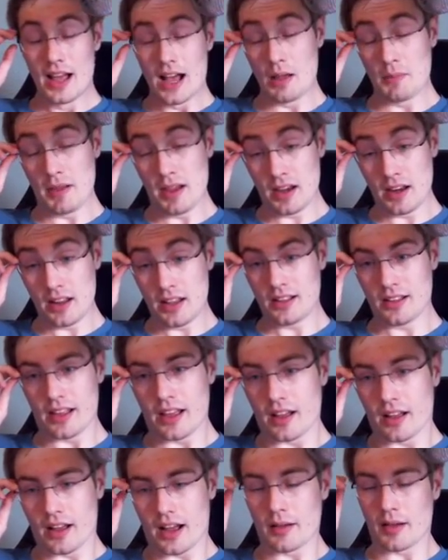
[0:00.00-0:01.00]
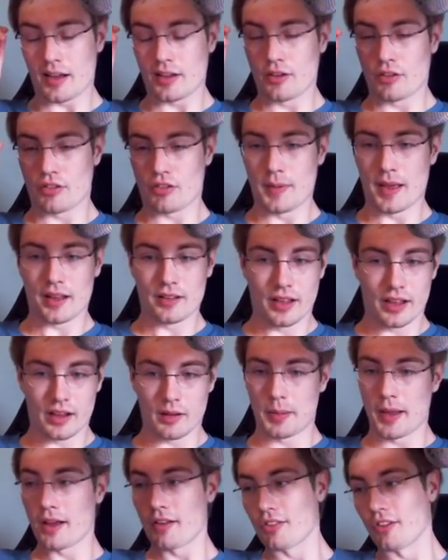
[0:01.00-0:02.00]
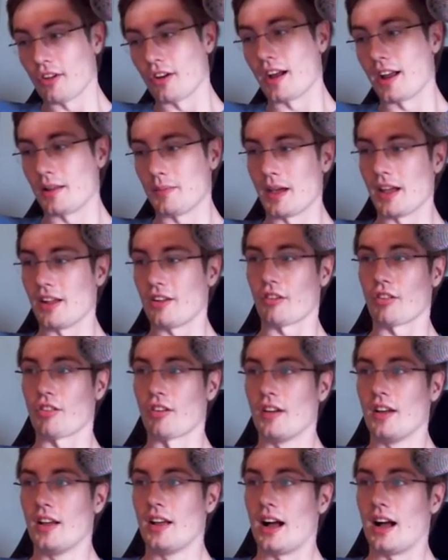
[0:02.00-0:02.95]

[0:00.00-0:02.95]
I made I used to make like pixel art animations.